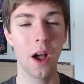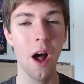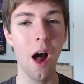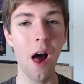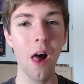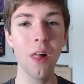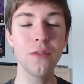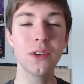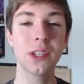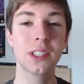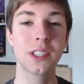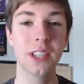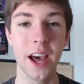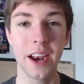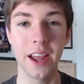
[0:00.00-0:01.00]
All of a
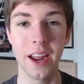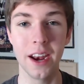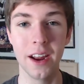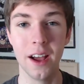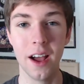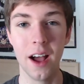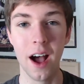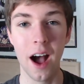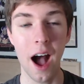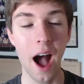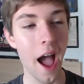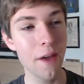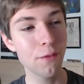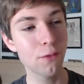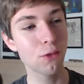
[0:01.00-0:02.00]
sudden,
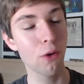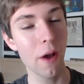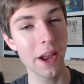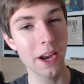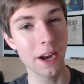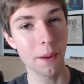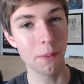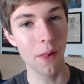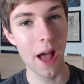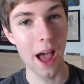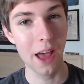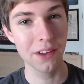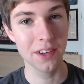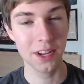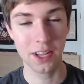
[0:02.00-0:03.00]
I've traded a
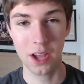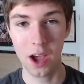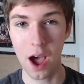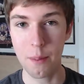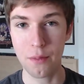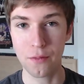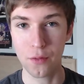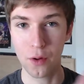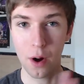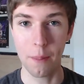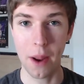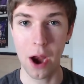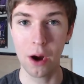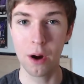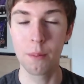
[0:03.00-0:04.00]
plastic cup for a
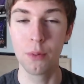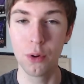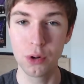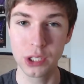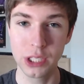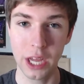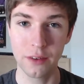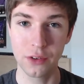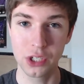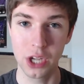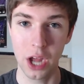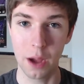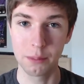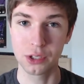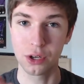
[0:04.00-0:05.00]
pair of boots out of a
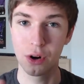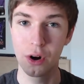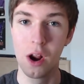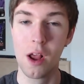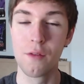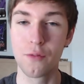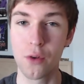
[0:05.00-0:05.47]
dumpster